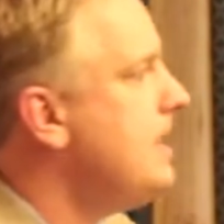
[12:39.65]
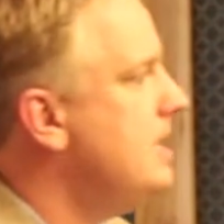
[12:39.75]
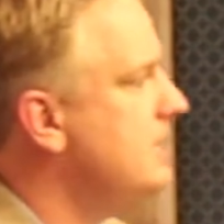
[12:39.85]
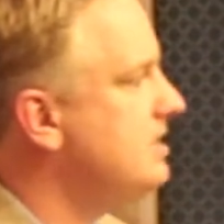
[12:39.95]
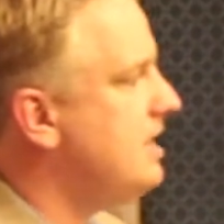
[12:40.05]

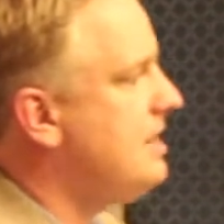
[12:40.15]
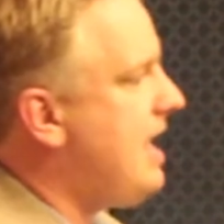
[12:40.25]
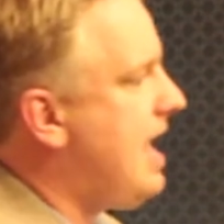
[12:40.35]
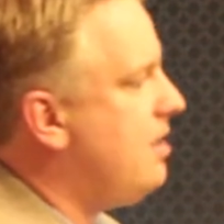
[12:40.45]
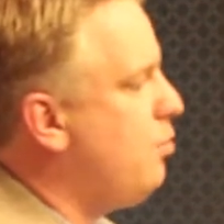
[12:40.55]
is
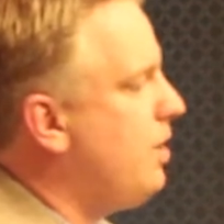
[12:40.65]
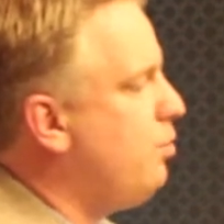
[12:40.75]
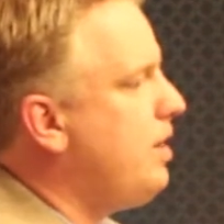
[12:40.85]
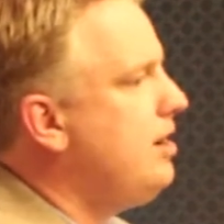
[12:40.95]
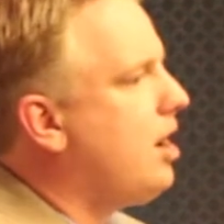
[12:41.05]
that
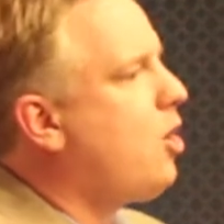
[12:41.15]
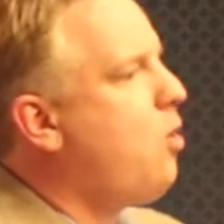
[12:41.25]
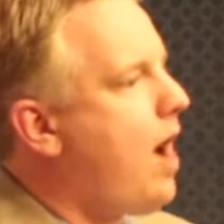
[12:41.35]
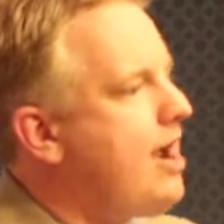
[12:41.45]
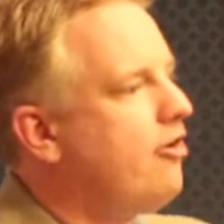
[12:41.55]
when we
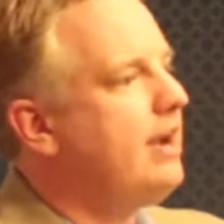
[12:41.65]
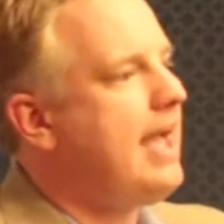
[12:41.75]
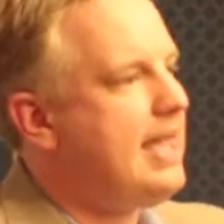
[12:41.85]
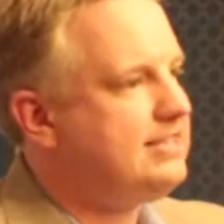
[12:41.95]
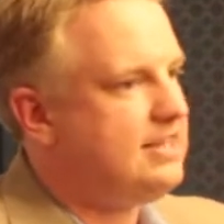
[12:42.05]
acquire an
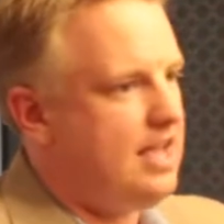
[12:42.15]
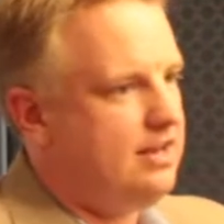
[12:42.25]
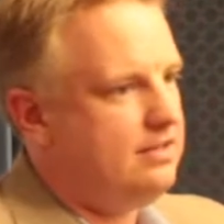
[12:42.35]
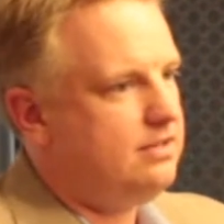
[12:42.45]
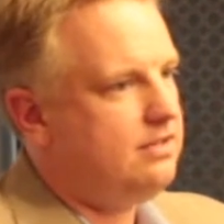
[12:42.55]
asset,